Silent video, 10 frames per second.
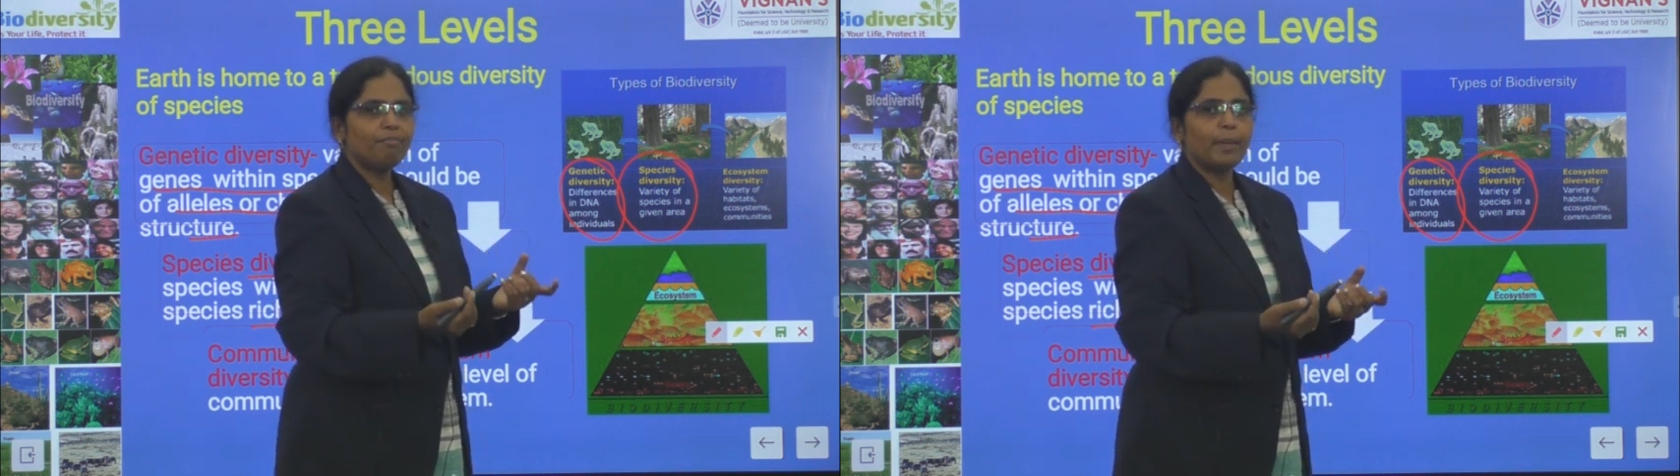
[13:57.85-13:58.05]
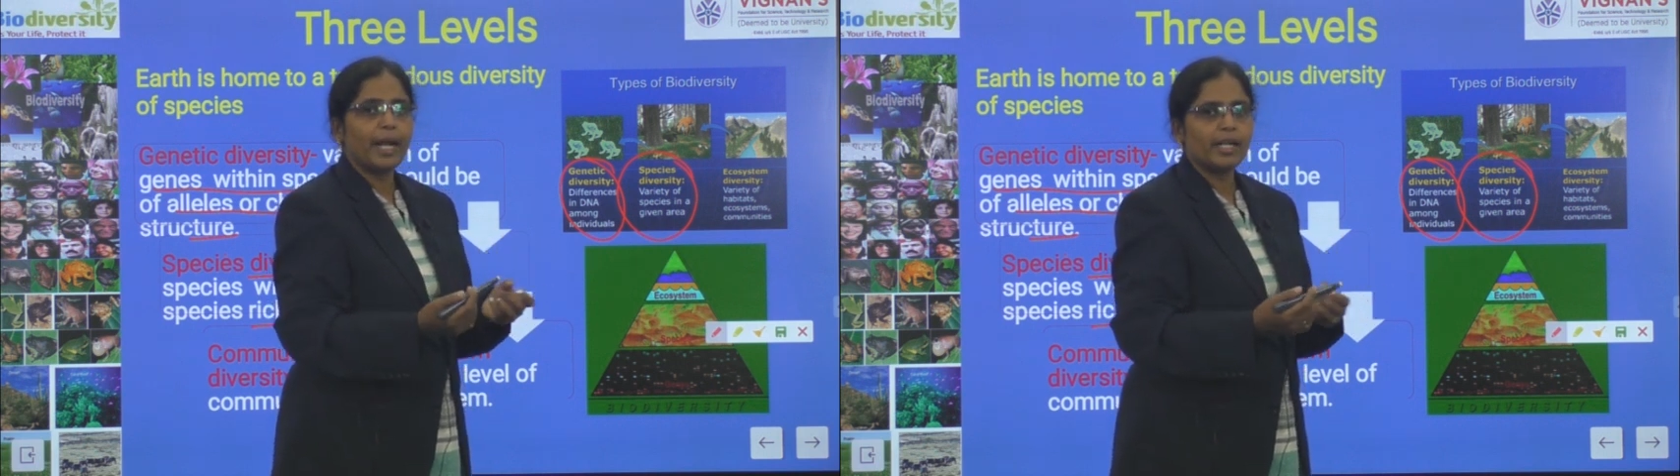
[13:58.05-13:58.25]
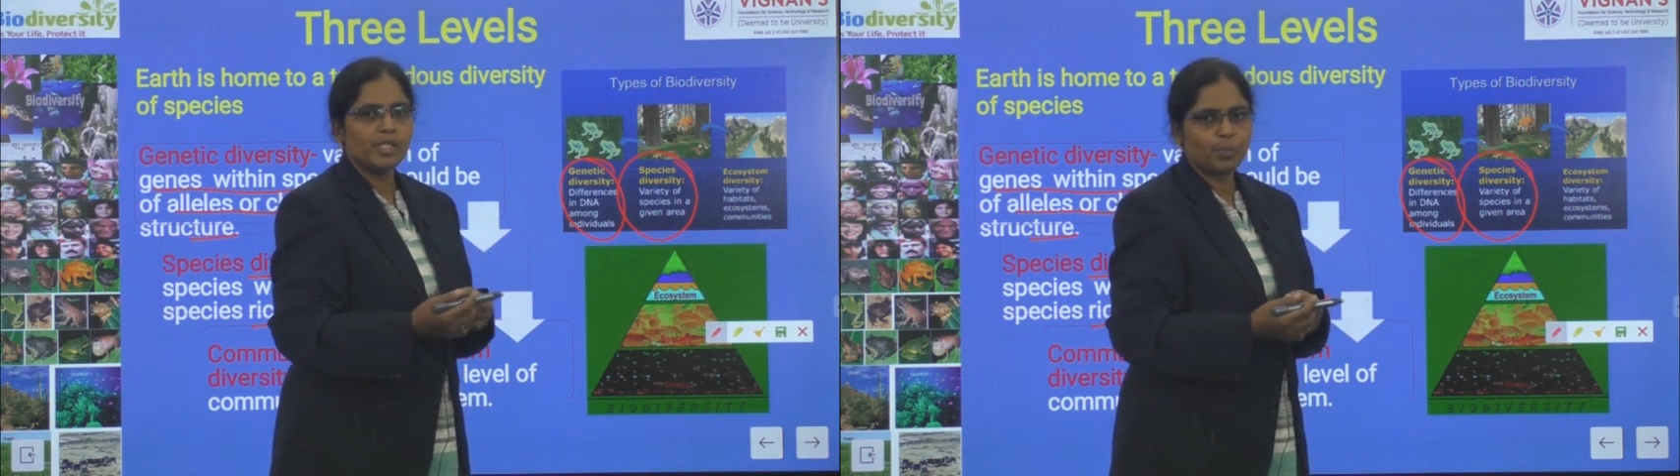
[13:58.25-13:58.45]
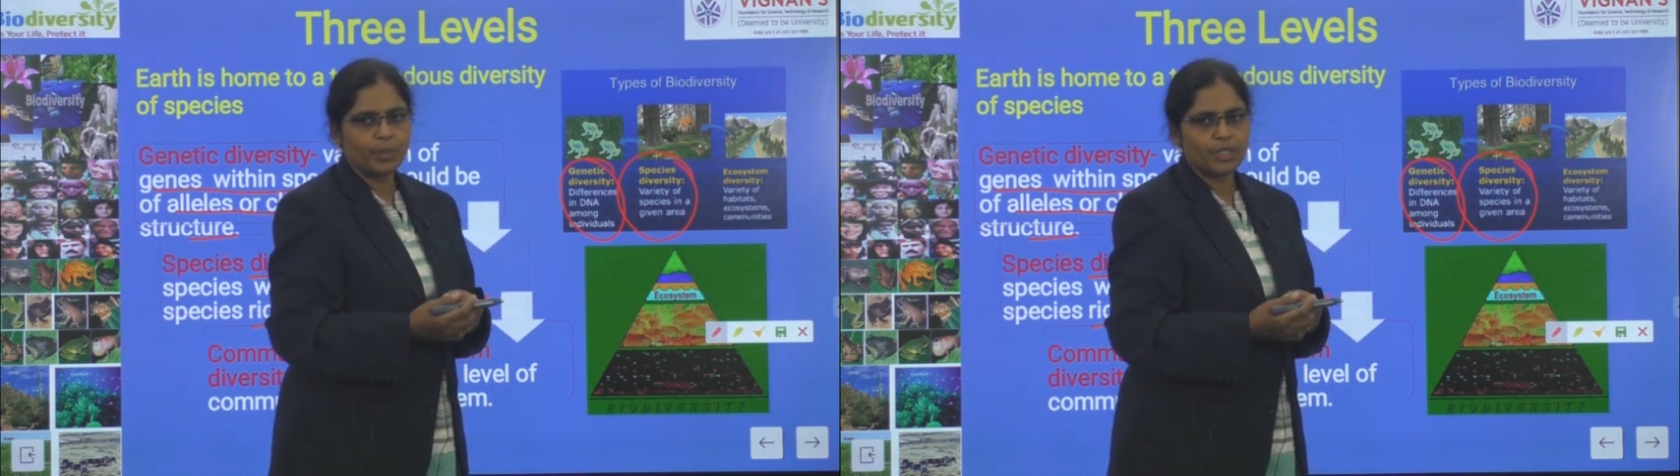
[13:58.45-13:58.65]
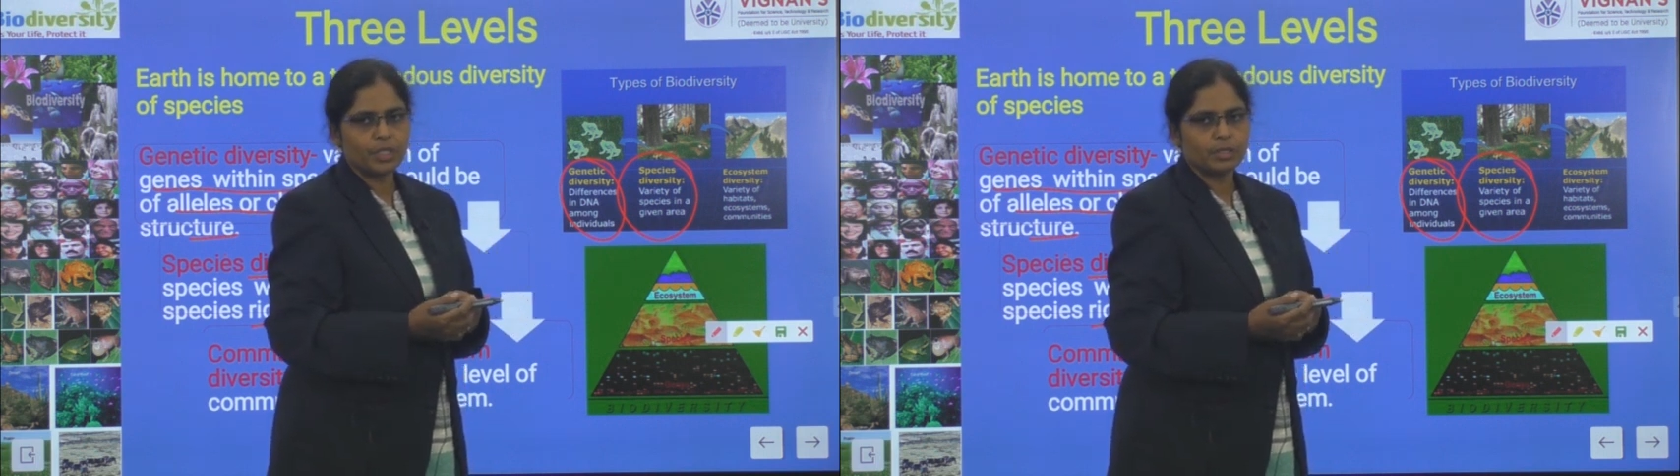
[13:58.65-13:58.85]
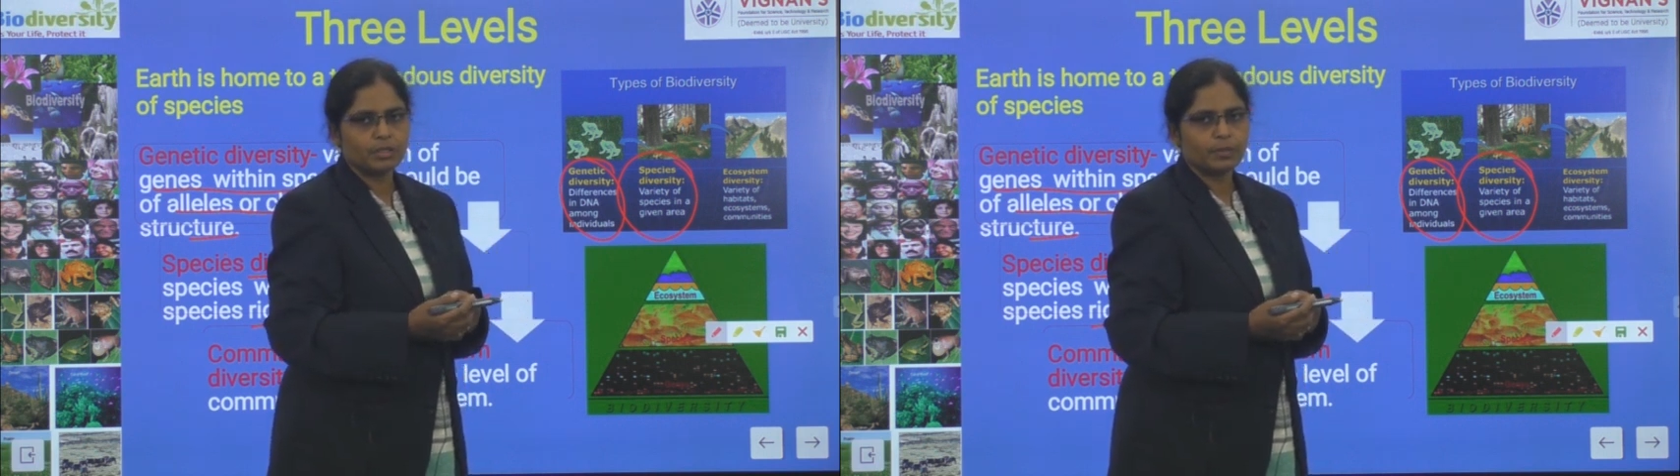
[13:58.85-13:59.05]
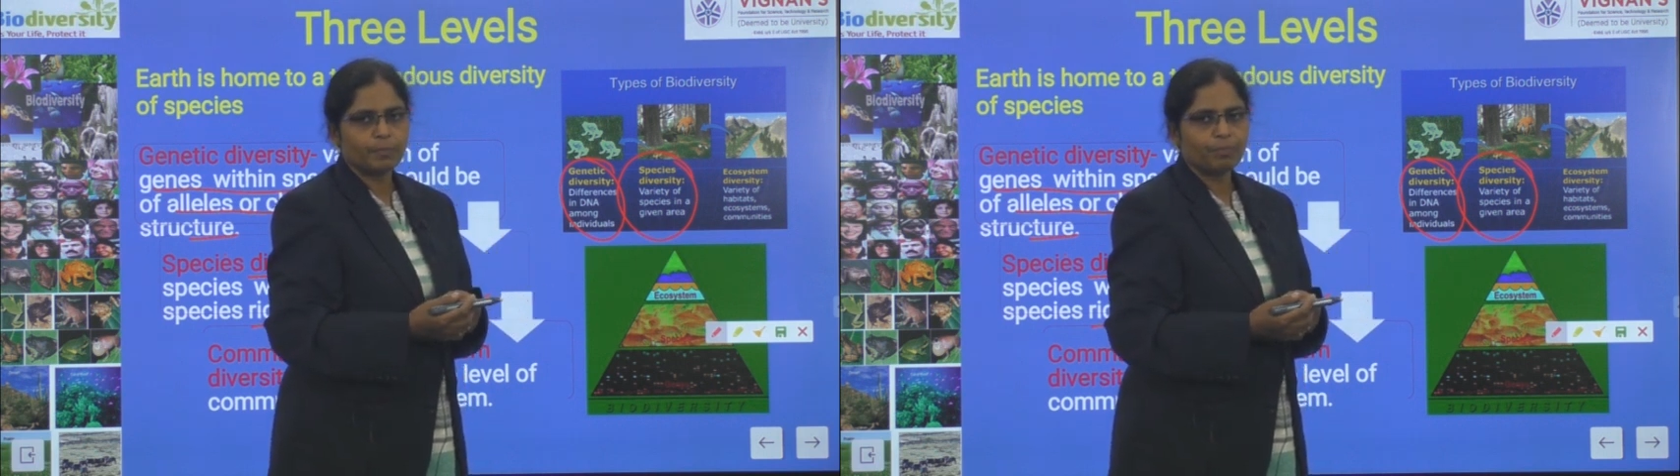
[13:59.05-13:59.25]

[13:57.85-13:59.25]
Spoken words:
plant species,